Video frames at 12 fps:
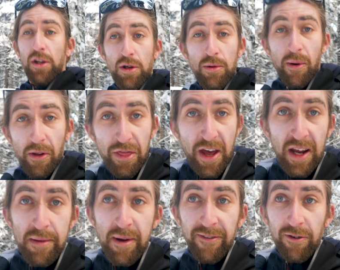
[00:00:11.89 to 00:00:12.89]
You will
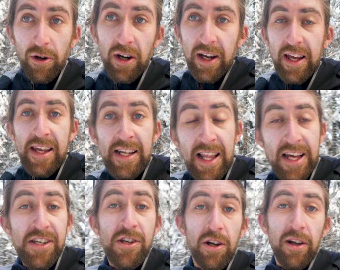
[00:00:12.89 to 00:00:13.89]
thank me for it,
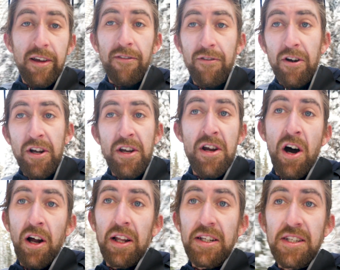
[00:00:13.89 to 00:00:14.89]
unless you're looking for a
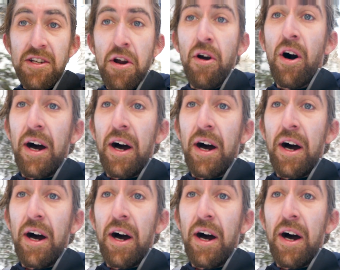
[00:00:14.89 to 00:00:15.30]
gnarly snow